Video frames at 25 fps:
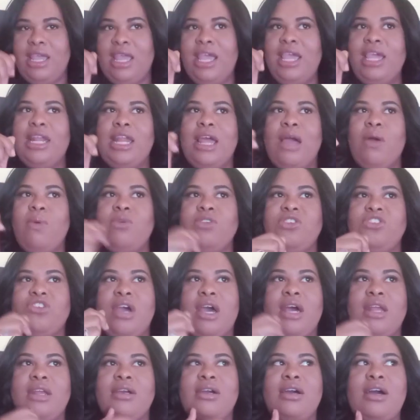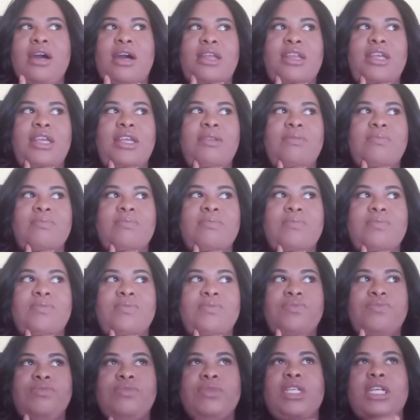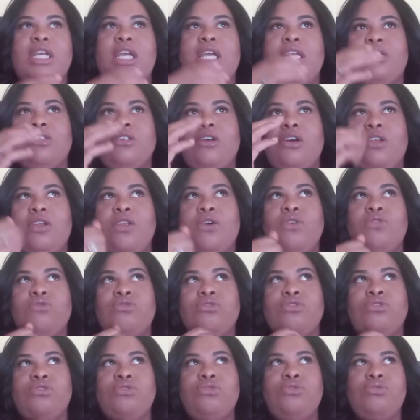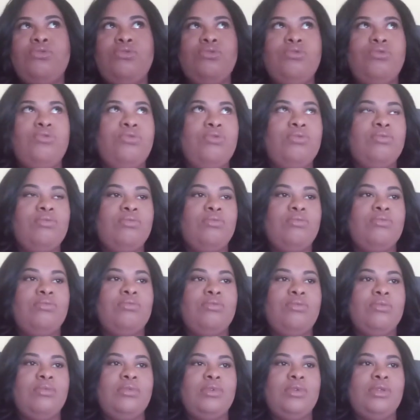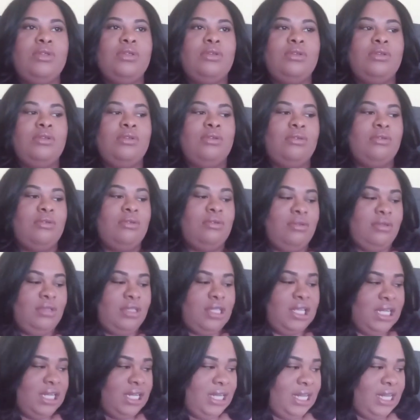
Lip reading: and I would try to cut it as close to the